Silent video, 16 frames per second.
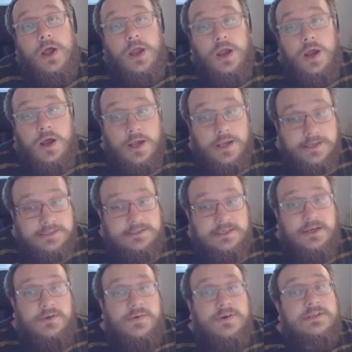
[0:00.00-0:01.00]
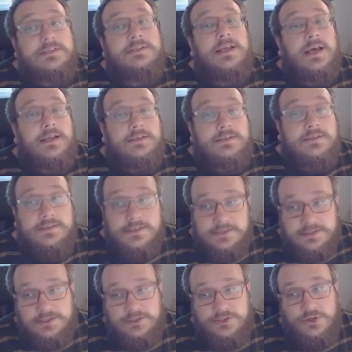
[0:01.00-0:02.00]
idea is that
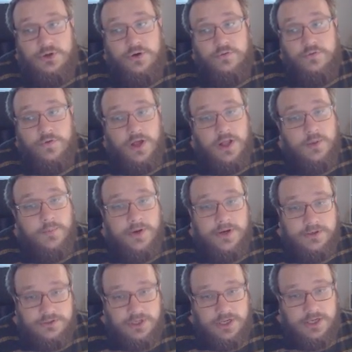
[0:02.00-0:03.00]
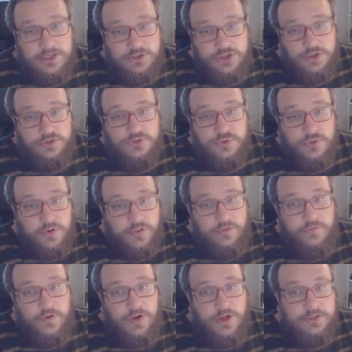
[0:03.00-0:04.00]
this is your file browser. It shows all of
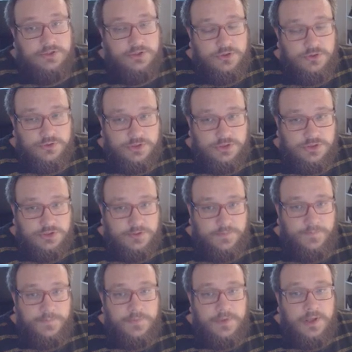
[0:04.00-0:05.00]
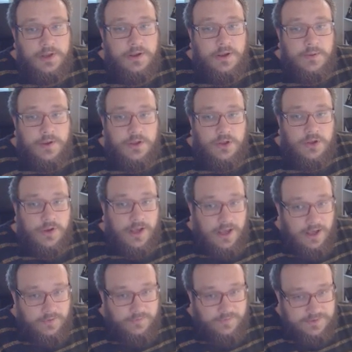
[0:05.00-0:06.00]
the files on your system. You
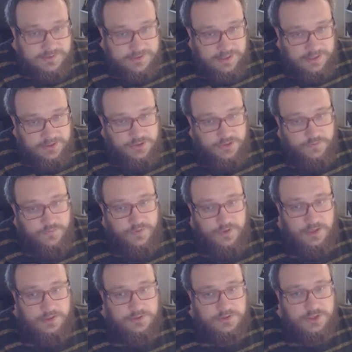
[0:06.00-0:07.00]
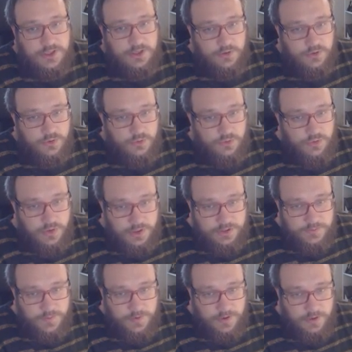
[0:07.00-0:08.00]
have a set of things that you can
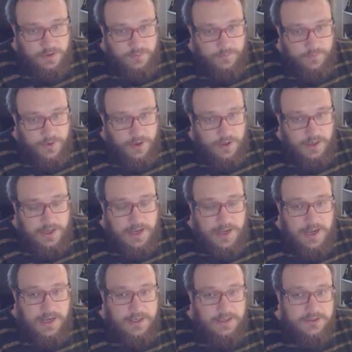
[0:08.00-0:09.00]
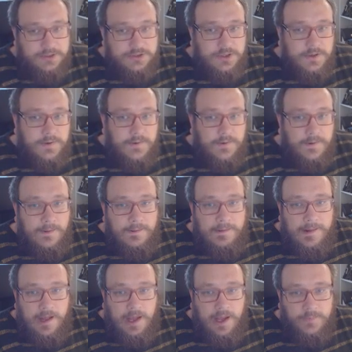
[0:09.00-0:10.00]
organize them by, and
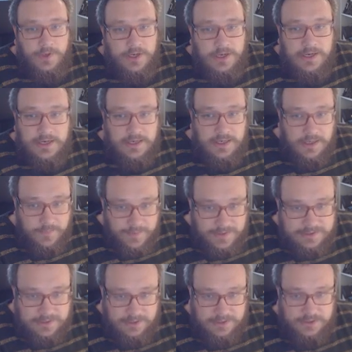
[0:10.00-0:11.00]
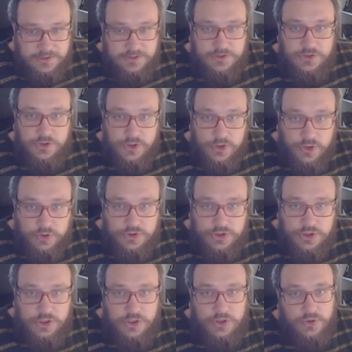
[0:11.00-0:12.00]
I'm going to limit it to not
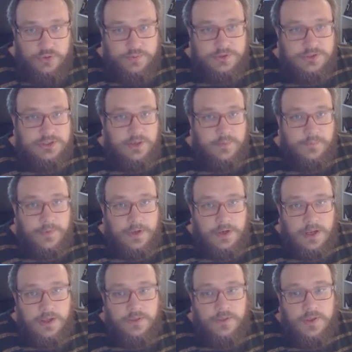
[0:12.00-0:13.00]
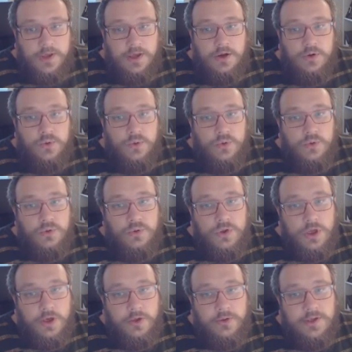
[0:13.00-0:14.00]
an enormous number. Like, they are all
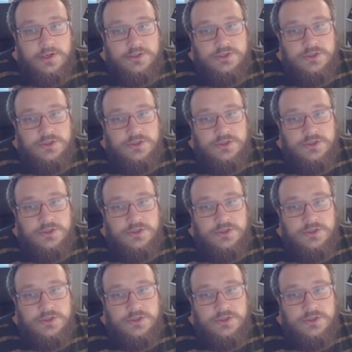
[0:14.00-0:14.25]
going to